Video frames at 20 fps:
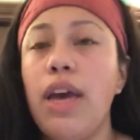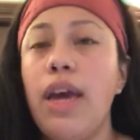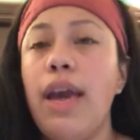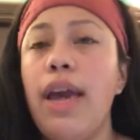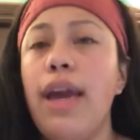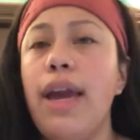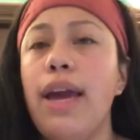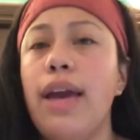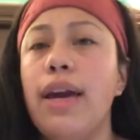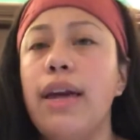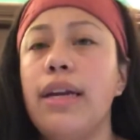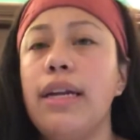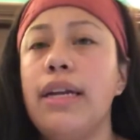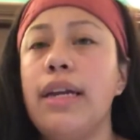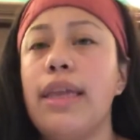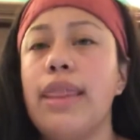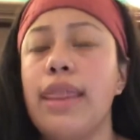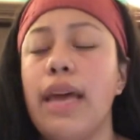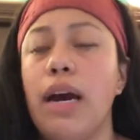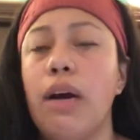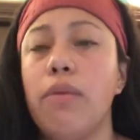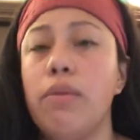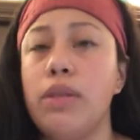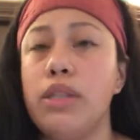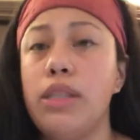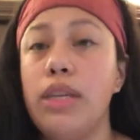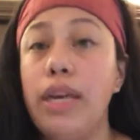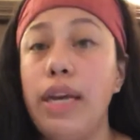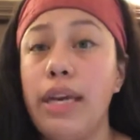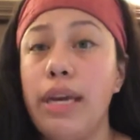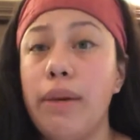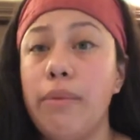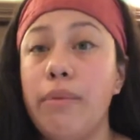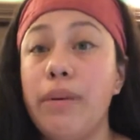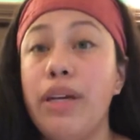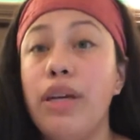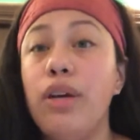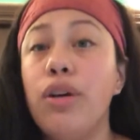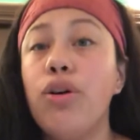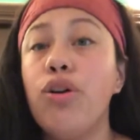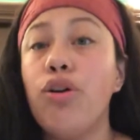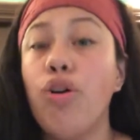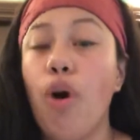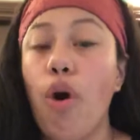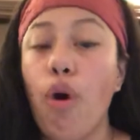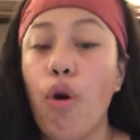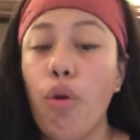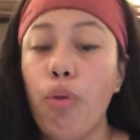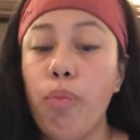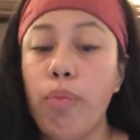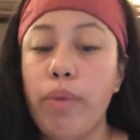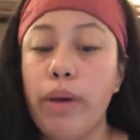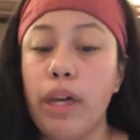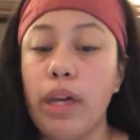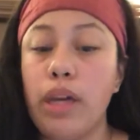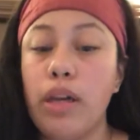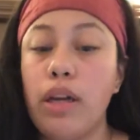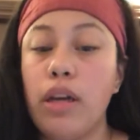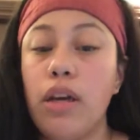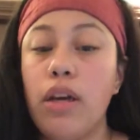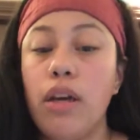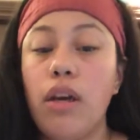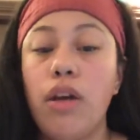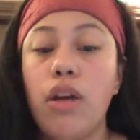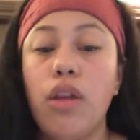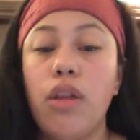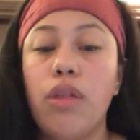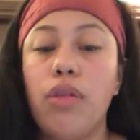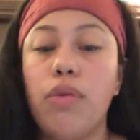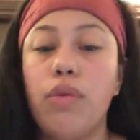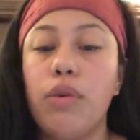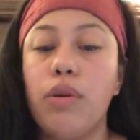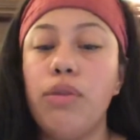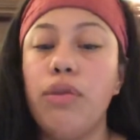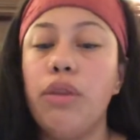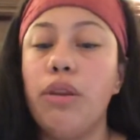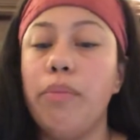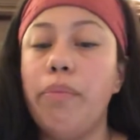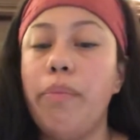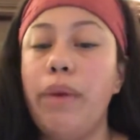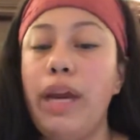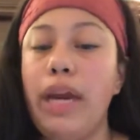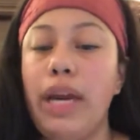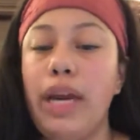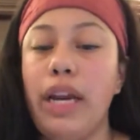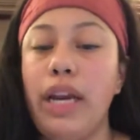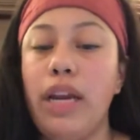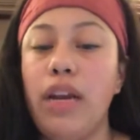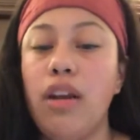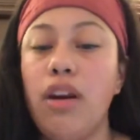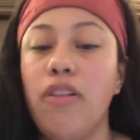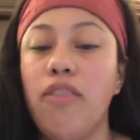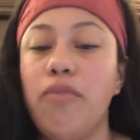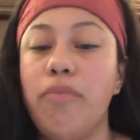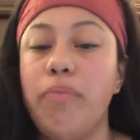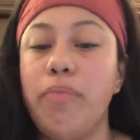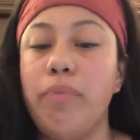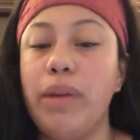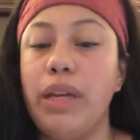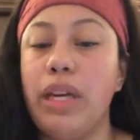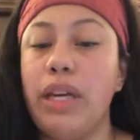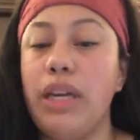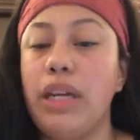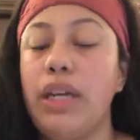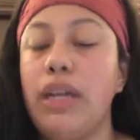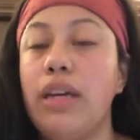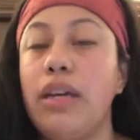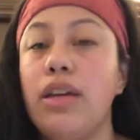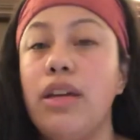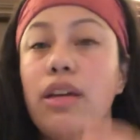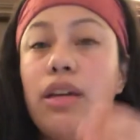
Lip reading: and that was him coping through the pain of being